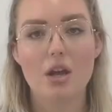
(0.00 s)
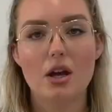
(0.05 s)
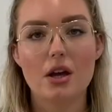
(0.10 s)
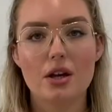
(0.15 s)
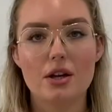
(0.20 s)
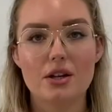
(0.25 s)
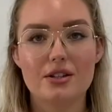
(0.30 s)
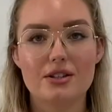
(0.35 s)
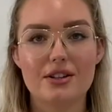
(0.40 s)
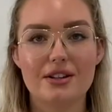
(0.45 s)

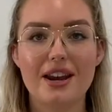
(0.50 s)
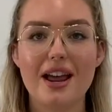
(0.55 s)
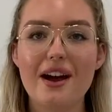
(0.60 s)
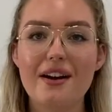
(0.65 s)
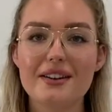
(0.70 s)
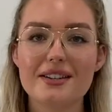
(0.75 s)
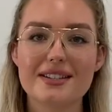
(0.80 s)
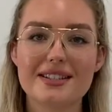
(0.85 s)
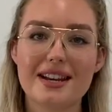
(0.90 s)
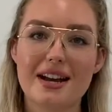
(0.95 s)
So
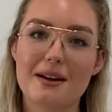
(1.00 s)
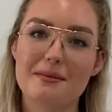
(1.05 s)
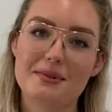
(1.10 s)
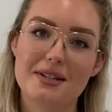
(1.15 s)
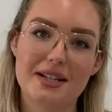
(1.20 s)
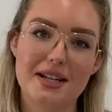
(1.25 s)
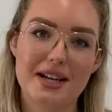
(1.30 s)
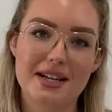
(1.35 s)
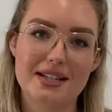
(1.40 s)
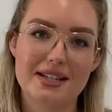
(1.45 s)
now it's time
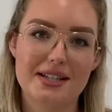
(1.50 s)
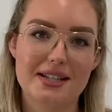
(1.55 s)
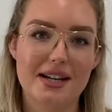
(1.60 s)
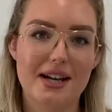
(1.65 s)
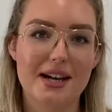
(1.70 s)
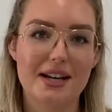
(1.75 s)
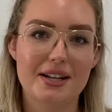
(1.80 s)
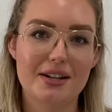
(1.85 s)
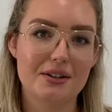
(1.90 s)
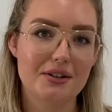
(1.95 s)
to get
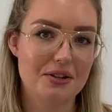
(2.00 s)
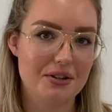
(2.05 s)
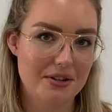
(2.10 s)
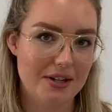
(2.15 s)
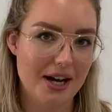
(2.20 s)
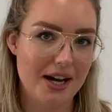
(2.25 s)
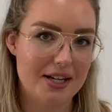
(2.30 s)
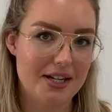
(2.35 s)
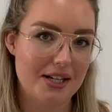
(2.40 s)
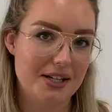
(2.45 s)
started on
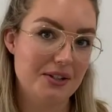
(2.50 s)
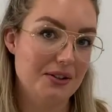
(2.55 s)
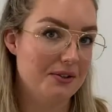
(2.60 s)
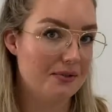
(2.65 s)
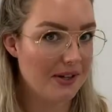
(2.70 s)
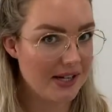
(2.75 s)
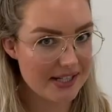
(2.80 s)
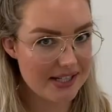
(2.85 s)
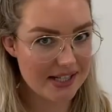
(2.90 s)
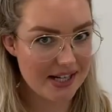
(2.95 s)
creating your
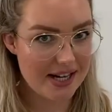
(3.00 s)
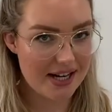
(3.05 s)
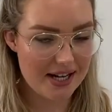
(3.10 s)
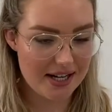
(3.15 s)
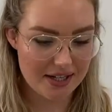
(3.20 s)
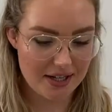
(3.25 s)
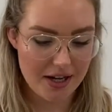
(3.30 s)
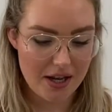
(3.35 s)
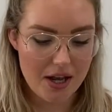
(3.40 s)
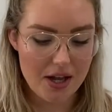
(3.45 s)
resin art.
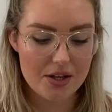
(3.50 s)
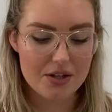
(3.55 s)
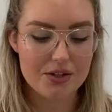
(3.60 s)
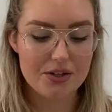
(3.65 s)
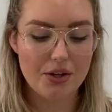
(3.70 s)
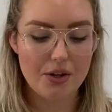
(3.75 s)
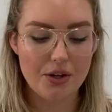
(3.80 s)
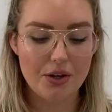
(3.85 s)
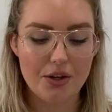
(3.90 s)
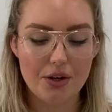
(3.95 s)

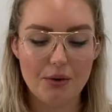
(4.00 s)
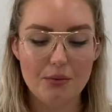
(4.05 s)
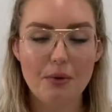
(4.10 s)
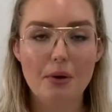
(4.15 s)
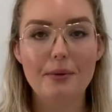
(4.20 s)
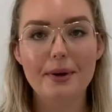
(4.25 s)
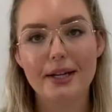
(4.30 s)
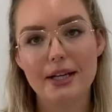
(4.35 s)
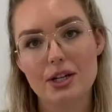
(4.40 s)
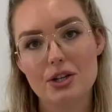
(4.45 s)
So
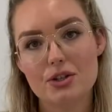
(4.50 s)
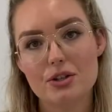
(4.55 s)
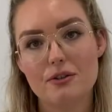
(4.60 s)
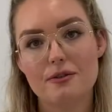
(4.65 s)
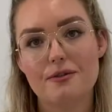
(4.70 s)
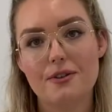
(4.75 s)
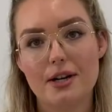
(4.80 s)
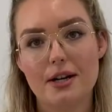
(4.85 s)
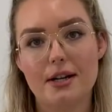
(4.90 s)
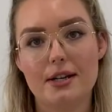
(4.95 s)
what we're going to do
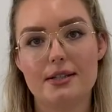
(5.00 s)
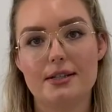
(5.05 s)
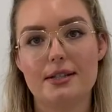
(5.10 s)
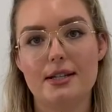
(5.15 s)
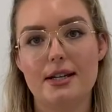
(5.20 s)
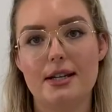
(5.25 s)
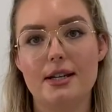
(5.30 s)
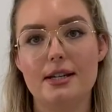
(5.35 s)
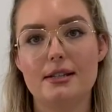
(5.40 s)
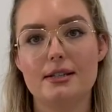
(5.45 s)
first
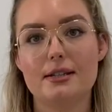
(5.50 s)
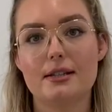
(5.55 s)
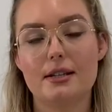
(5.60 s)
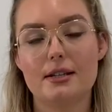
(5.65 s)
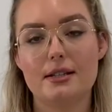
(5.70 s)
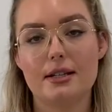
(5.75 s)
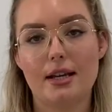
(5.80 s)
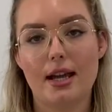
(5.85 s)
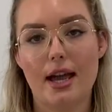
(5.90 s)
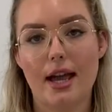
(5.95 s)
is
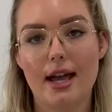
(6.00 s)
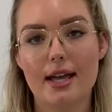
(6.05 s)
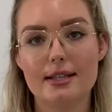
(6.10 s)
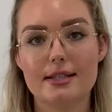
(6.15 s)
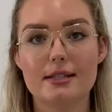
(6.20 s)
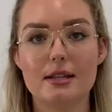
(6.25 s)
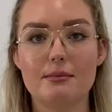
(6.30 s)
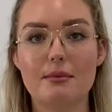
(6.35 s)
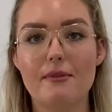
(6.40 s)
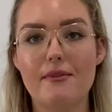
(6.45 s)

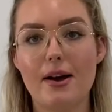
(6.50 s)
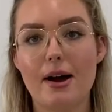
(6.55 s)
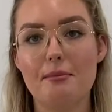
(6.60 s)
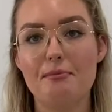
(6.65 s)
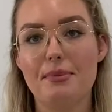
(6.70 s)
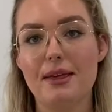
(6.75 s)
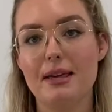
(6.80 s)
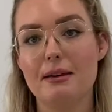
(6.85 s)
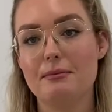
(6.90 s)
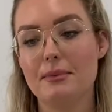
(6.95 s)
decant some of our
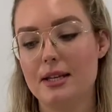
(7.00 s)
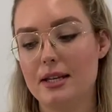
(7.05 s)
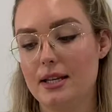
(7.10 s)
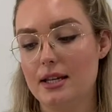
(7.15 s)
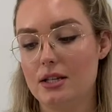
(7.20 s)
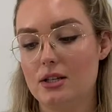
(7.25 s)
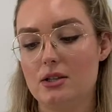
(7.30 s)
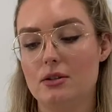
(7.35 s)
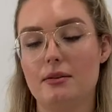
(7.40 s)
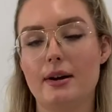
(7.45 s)
pigment
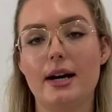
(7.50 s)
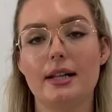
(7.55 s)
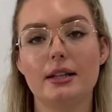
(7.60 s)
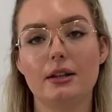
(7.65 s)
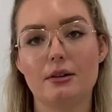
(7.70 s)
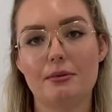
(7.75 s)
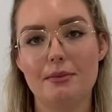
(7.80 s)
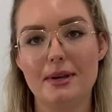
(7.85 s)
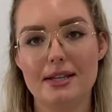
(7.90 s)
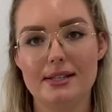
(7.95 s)
into our
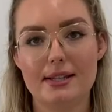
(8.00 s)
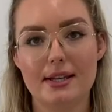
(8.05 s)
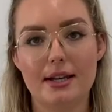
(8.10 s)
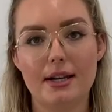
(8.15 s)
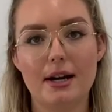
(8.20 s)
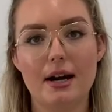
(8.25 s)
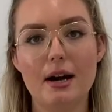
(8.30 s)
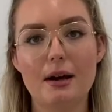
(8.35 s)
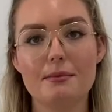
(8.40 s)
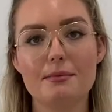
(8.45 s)
little mixing
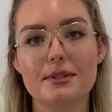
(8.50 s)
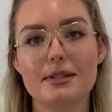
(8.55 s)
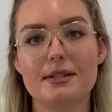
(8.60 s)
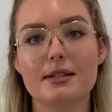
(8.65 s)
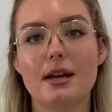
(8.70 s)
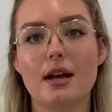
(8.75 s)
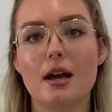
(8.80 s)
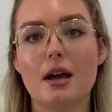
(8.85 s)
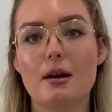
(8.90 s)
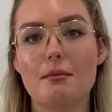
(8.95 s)
cups,
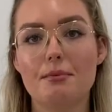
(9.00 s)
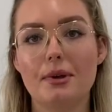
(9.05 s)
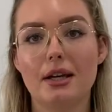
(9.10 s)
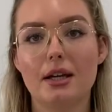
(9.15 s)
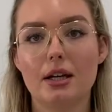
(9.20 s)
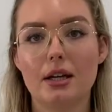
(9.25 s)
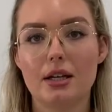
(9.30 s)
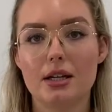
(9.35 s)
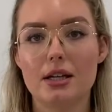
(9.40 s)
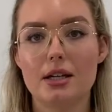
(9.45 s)

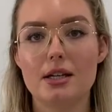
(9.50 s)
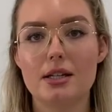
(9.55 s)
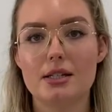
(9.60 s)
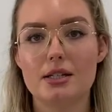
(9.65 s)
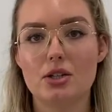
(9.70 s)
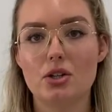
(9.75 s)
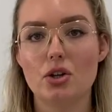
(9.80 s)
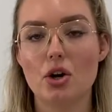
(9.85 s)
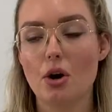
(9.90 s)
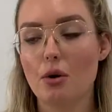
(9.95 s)

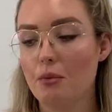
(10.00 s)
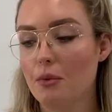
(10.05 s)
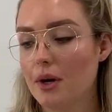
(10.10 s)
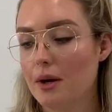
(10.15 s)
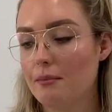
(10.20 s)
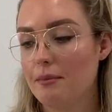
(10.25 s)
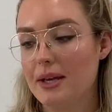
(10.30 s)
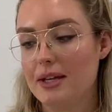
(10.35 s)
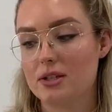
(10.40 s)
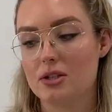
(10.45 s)
because you don't want
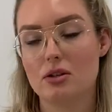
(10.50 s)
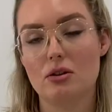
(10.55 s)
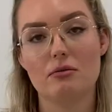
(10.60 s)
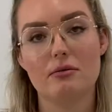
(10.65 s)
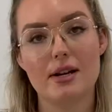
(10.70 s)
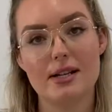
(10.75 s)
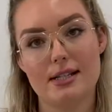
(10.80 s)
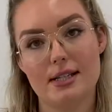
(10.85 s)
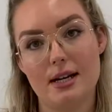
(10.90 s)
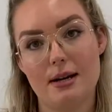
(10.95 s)
to mix your
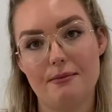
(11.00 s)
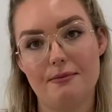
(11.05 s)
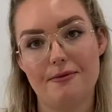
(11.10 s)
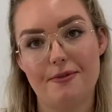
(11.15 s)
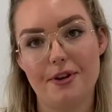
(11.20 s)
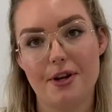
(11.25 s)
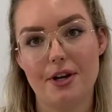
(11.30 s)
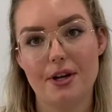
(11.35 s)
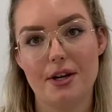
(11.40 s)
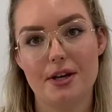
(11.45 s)
resin up
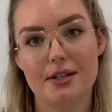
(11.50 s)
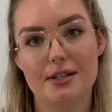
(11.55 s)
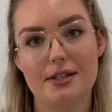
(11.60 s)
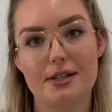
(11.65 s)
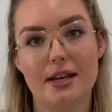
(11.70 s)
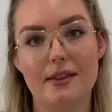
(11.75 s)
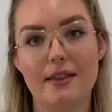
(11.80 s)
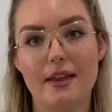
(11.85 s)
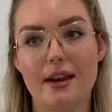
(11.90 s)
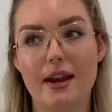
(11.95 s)
first
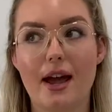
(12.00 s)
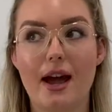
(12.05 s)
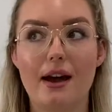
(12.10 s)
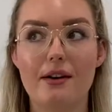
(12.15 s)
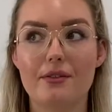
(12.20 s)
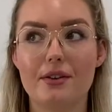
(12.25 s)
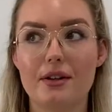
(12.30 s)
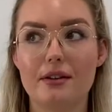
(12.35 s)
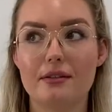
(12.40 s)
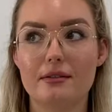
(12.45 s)
and then
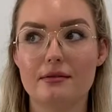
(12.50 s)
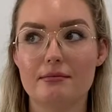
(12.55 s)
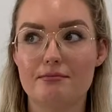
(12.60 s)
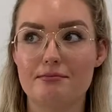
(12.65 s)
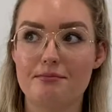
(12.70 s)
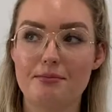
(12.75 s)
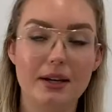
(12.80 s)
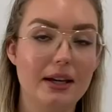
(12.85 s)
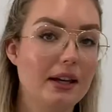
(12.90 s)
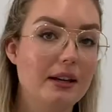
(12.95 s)
have it
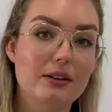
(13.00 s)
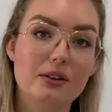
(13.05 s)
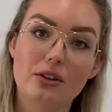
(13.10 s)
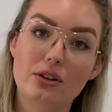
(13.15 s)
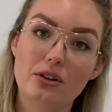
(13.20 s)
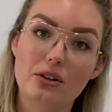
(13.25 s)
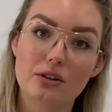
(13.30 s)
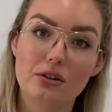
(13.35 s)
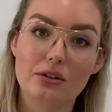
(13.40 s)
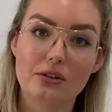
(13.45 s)
begin
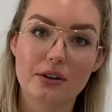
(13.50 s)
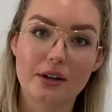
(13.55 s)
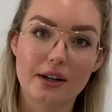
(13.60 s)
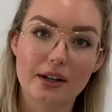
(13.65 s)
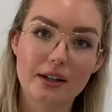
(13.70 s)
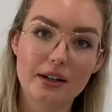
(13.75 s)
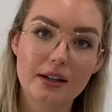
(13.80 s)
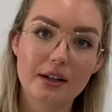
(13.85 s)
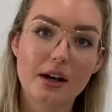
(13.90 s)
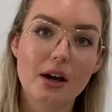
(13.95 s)

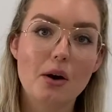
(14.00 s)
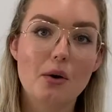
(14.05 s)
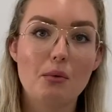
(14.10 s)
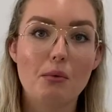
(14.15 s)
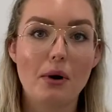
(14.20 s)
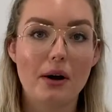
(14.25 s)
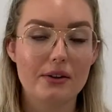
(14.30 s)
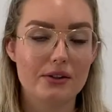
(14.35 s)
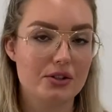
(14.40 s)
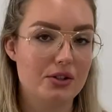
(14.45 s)
curing
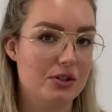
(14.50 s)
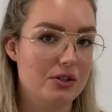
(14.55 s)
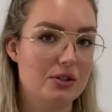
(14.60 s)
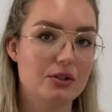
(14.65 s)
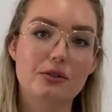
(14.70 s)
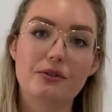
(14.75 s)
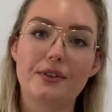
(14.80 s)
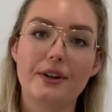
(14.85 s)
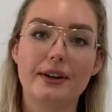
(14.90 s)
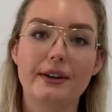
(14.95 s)
whilst you're
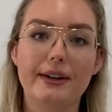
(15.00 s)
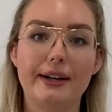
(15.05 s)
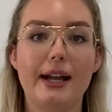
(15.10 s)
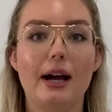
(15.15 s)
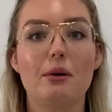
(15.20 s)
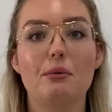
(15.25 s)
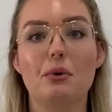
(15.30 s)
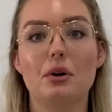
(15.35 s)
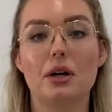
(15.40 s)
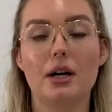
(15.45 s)
still figuring
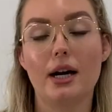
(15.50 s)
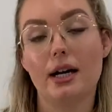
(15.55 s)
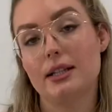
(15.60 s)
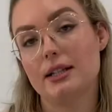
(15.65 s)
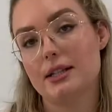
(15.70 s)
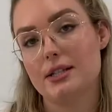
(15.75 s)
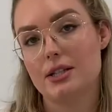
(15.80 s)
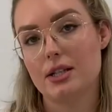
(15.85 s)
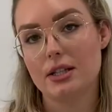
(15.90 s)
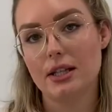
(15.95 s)
out what
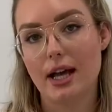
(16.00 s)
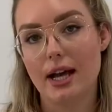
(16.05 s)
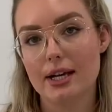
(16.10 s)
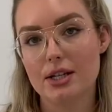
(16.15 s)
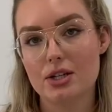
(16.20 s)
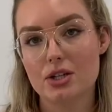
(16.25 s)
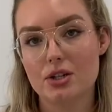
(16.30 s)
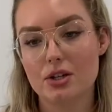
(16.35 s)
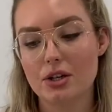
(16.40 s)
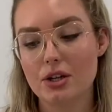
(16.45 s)
colours you'd like
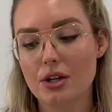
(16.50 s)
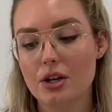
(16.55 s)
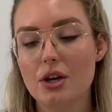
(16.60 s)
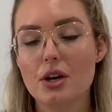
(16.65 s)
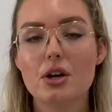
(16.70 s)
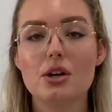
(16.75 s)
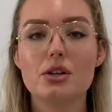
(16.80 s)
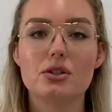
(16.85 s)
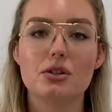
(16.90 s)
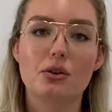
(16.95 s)
to do.
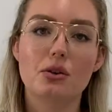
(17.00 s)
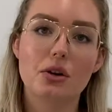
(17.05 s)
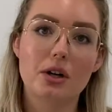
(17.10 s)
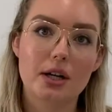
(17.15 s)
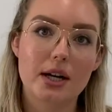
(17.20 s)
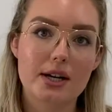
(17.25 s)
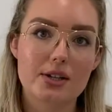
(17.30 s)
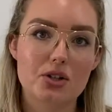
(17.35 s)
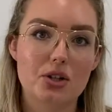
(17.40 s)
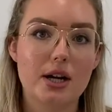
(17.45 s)
So
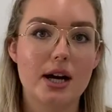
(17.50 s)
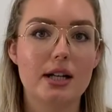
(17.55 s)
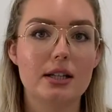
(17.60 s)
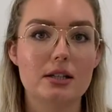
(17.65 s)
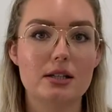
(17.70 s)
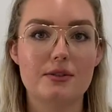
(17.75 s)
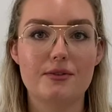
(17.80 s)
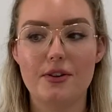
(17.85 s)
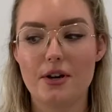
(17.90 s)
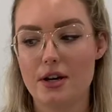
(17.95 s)
organise your
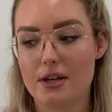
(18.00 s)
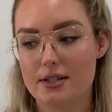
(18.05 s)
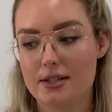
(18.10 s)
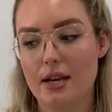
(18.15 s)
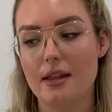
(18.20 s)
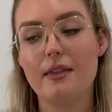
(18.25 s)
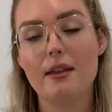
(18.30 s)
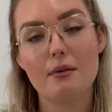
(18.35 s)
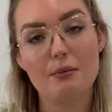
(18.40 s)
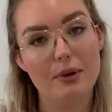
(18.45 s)
colours first
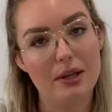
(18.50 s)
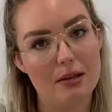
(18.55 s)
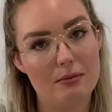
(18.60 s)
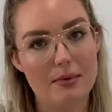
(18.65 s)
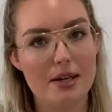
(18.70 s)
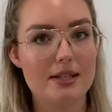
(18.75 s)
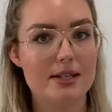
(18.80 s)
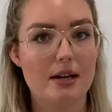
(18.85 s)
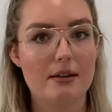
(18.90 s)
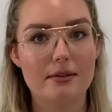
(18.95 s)
and then we can
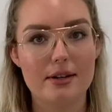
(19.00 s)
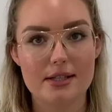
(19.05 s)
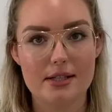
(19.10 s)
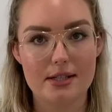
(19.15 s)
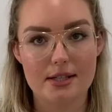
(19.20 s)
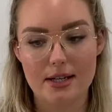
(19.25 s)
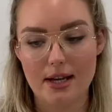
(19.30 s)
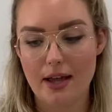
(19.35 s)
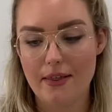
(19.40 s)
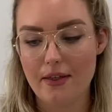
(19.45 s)
mix our resin
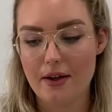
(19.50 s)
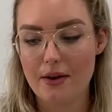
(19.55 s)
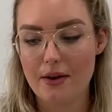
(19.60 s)
together.